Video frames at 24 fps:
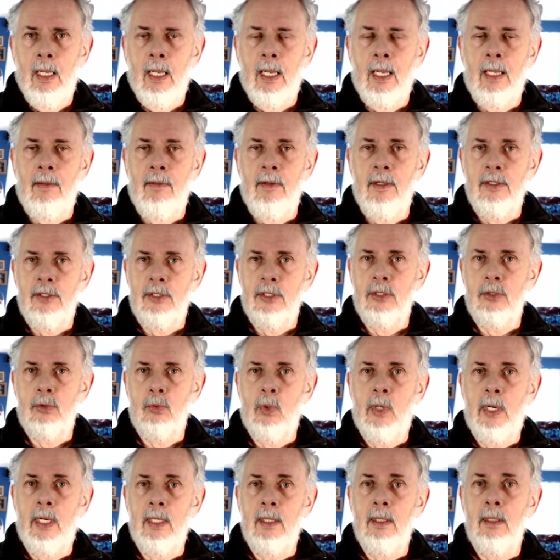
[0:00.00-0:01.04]
And this is
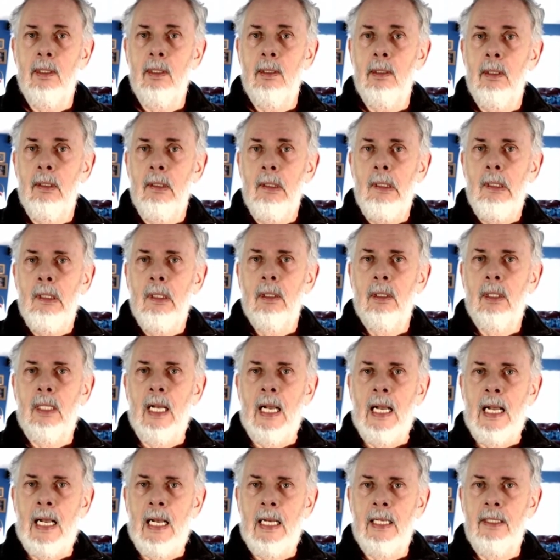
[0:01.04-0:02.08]
when
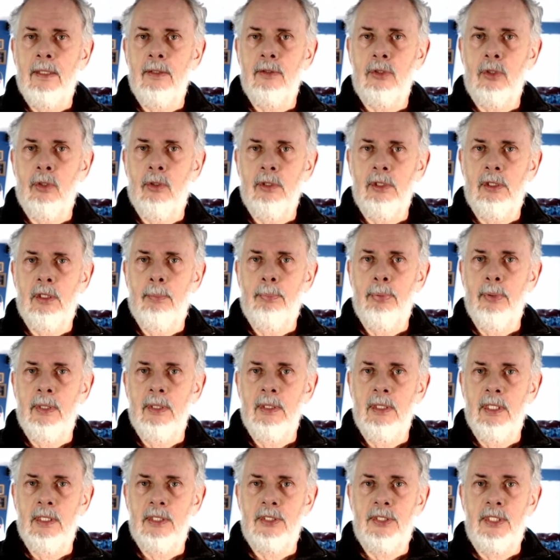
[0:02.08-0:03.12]
God is going to bring
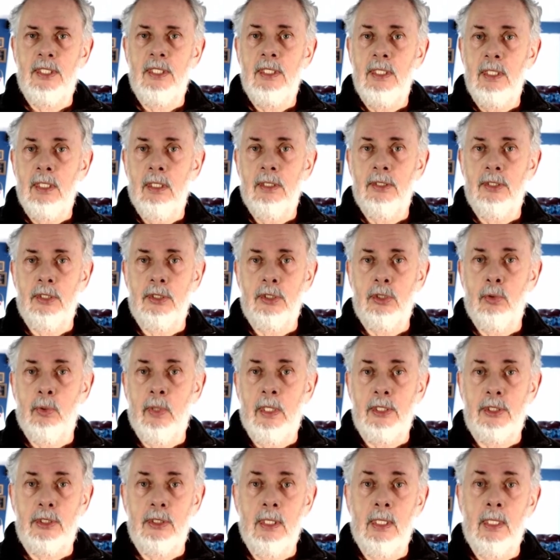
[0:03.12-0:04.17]
the sin
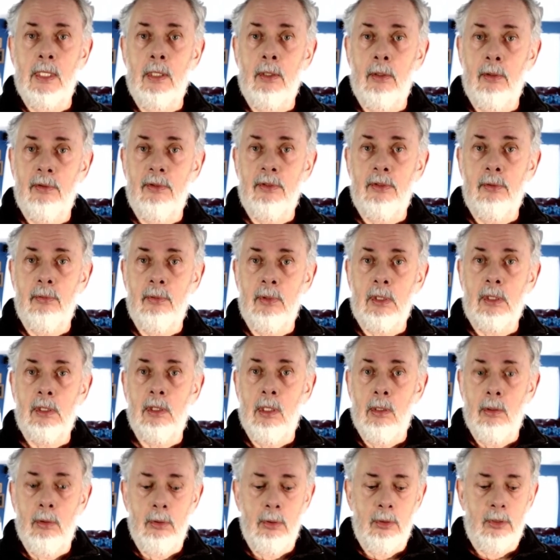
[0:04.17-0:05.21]
situation on earth to a
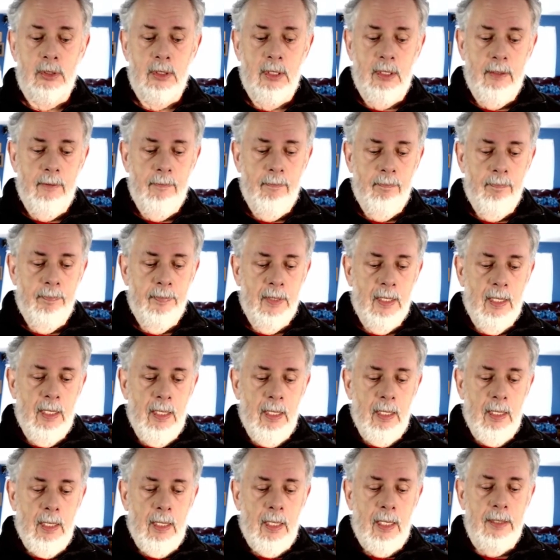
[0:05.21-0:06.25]
close.
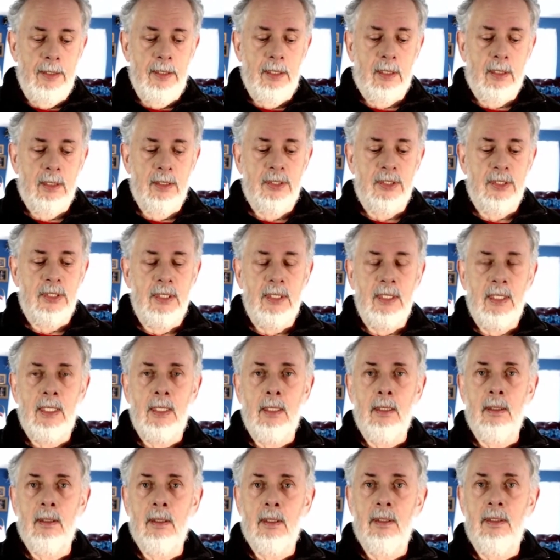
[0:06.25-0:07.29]
And you can see
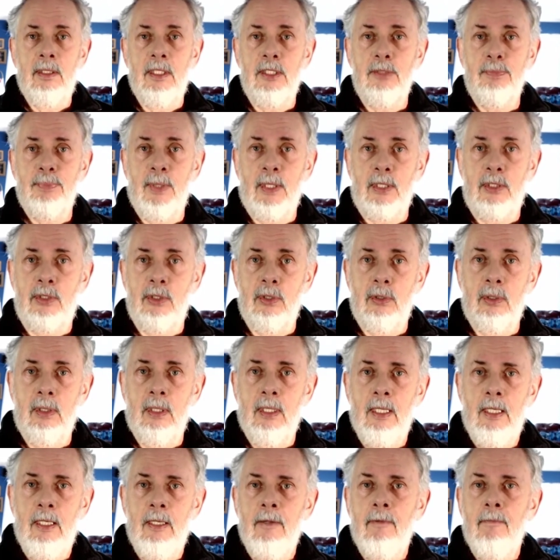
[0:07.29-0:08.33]
here in this picture
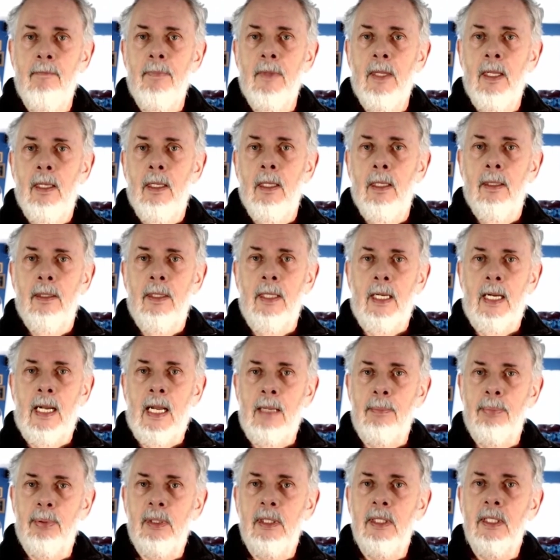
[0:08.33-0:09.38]
that I
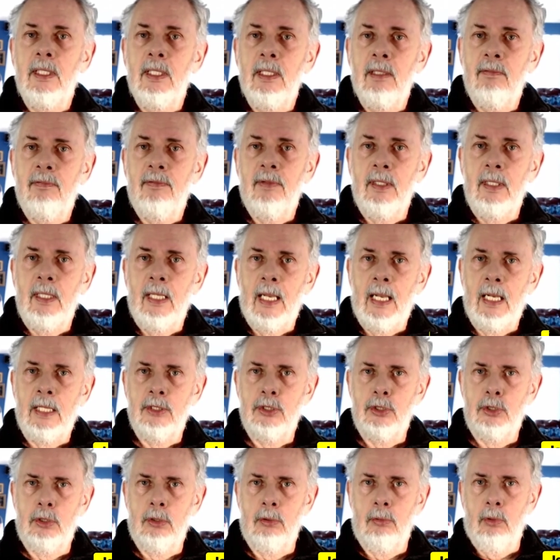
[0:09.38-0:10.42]
believe the
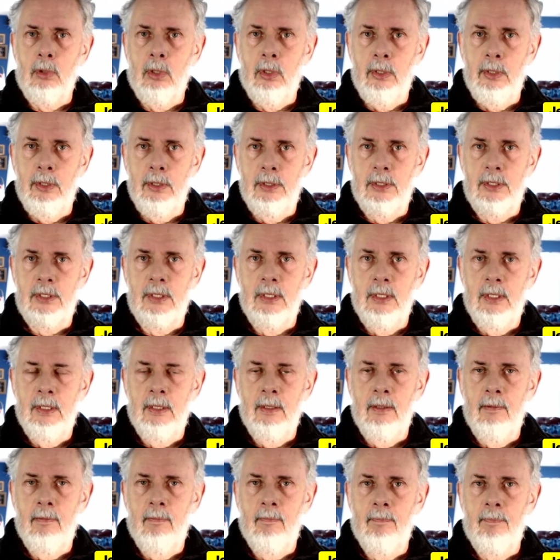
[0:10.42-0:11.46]
asteroids,
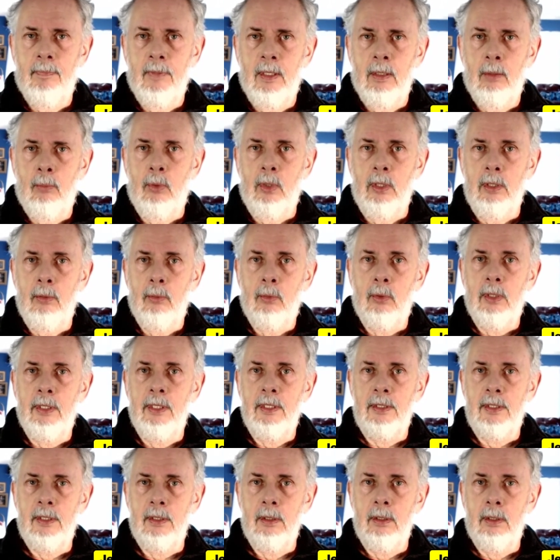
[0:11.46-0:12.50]
one will
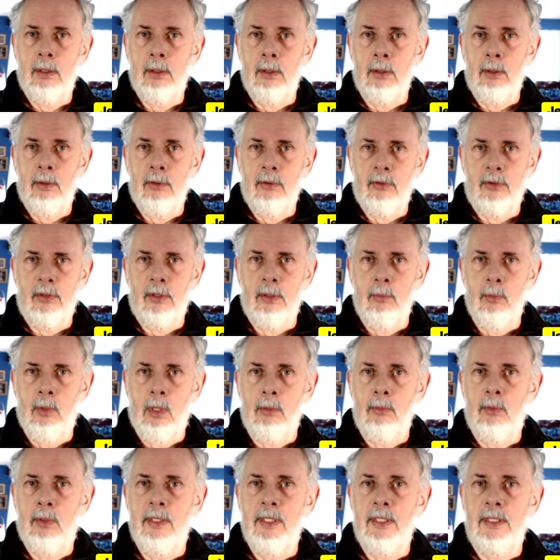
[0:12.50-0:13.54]
hit the earth and
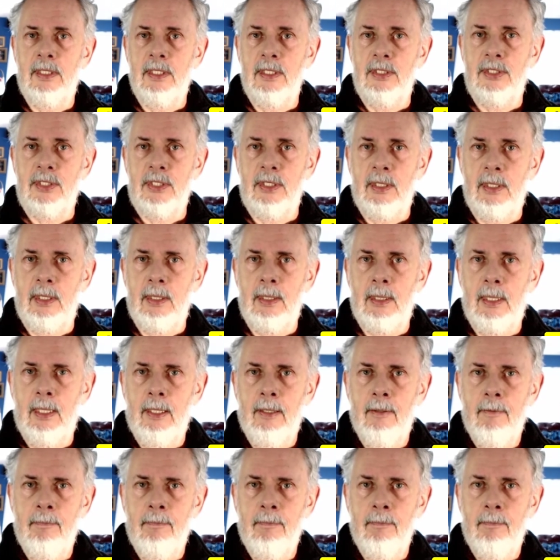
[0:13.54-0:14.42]
one will hit the sea,